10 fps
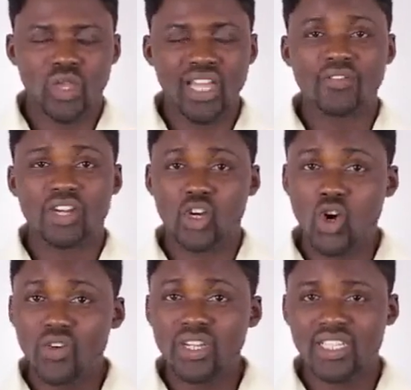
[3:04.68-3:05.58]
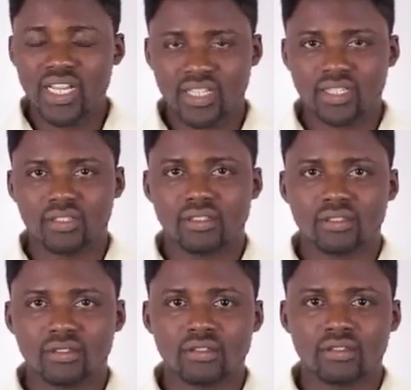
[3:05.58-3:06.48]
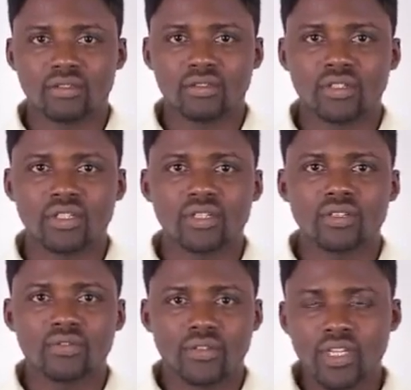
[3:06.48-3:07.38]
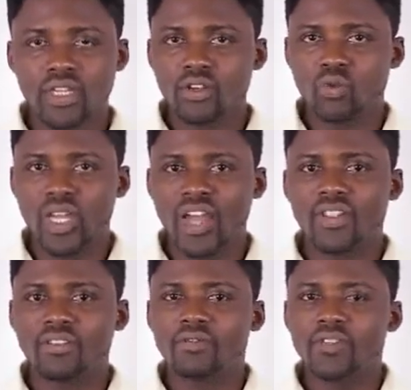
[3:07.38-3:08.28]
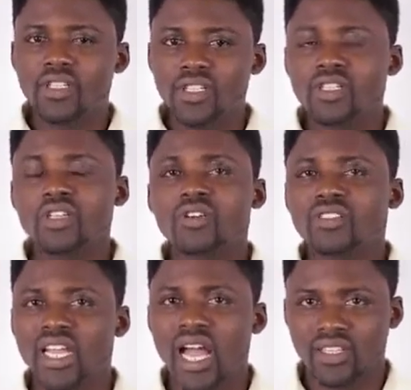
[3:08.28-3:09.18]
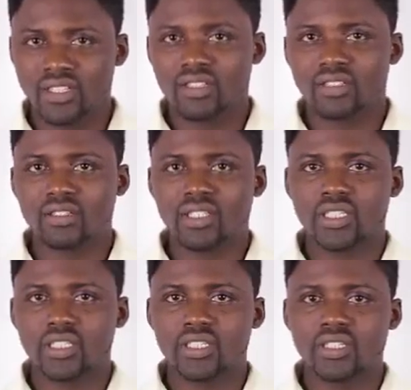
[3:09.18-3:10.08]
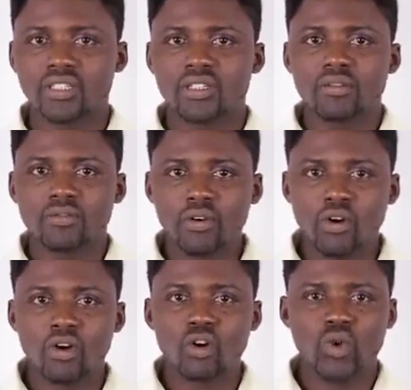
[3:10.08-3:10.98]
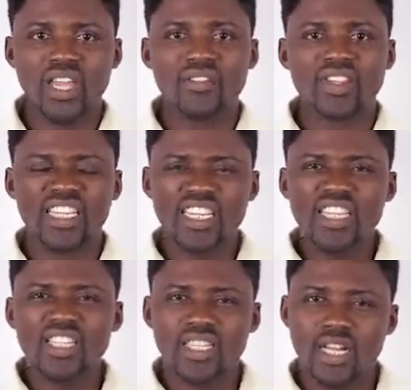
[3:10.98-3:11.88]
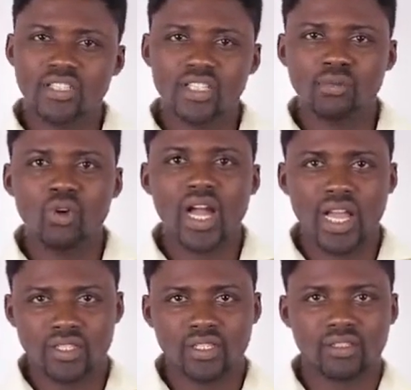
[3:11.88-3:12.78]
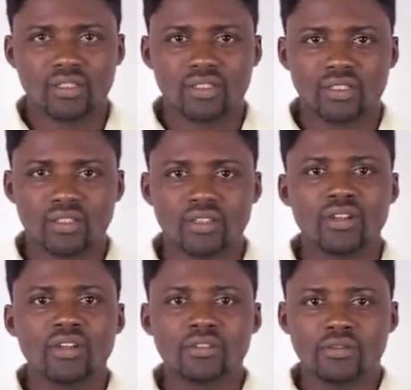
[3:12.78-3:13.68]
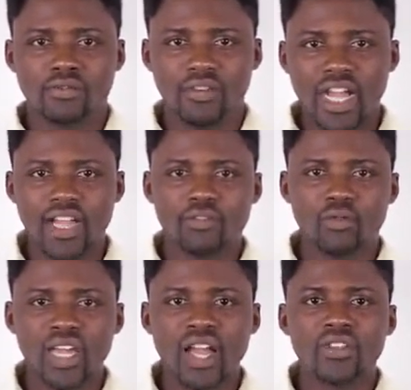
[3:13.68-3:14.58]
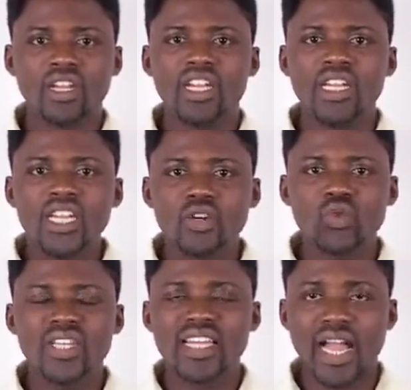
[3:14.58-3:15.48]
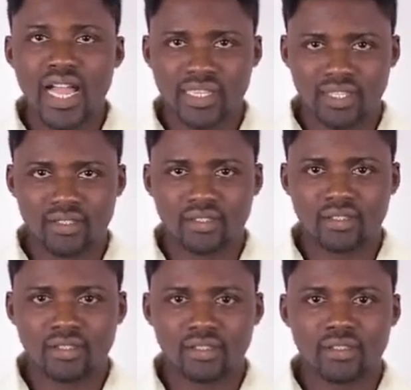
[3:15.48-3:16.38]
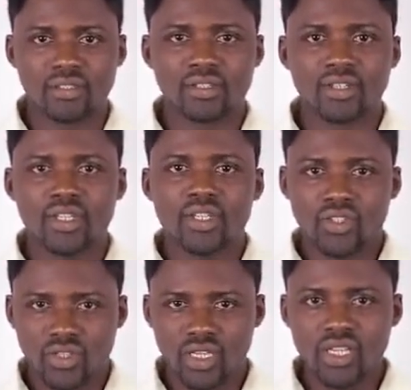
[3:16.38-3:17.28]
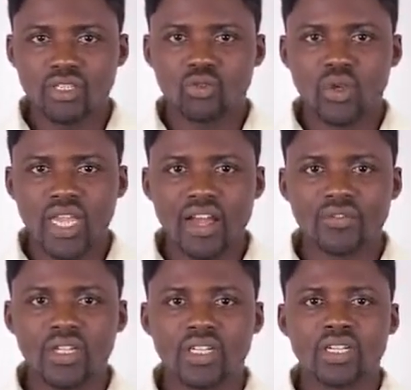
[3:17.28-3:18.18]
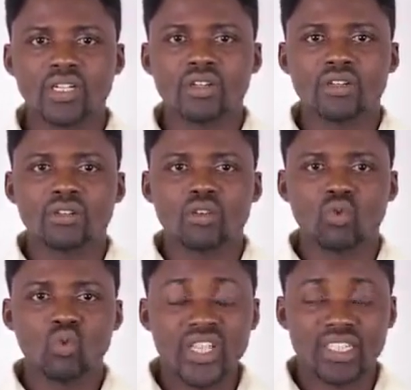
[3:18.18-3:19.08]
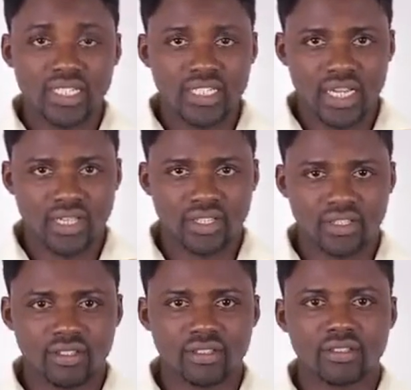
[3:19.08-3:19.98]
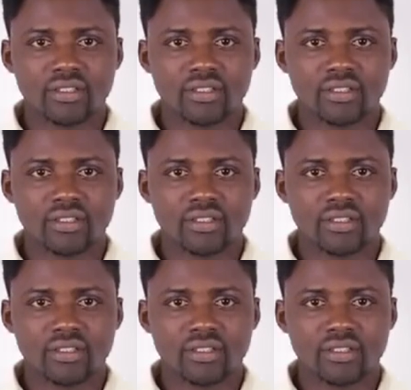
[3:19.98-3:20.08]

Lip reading: we have the current assets. Three, we have the fictitious assets. Four, we have the intangible assets. Five, we have the liquid assets. Six, we have the wasting assets.